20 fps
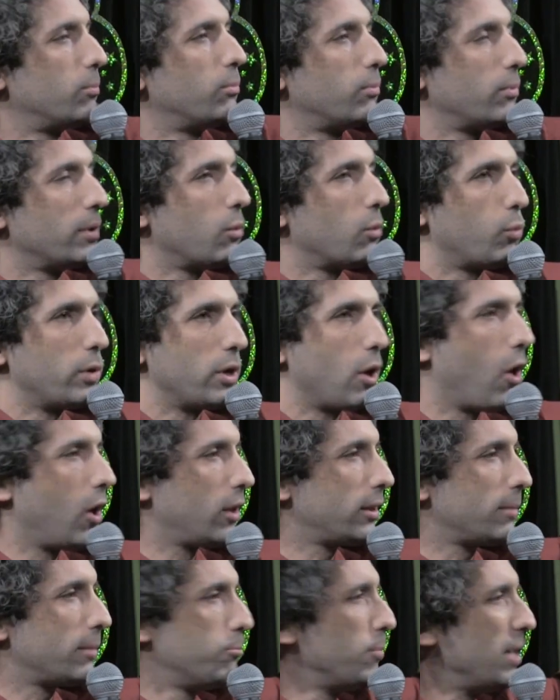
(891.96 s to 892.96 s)
we
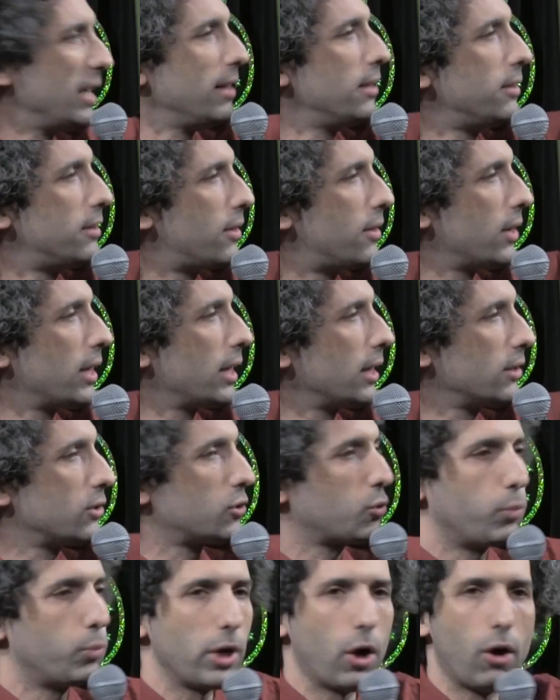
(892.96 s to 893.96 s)
all admitted
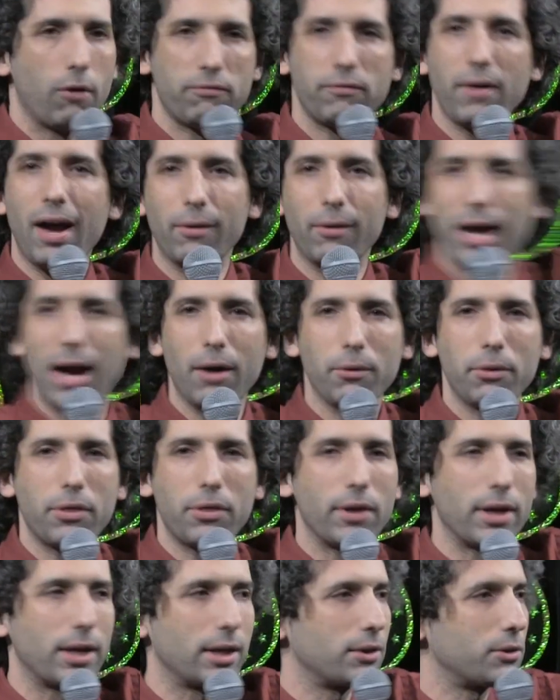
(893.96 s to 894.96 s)
things, we all found out
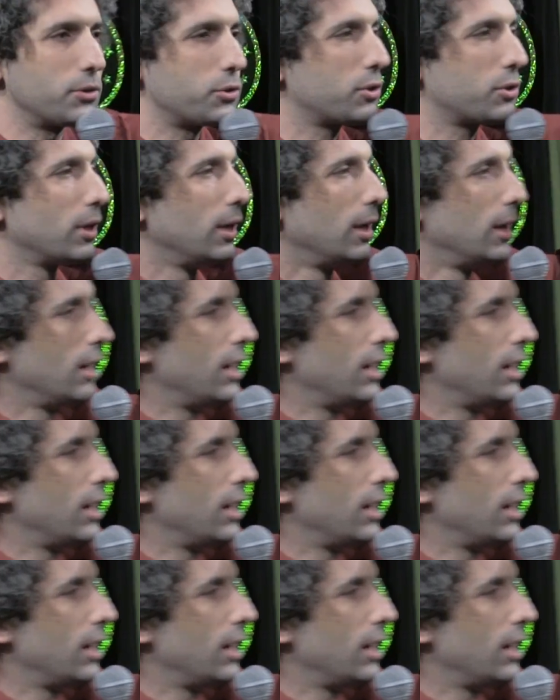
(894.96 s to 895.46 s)
things,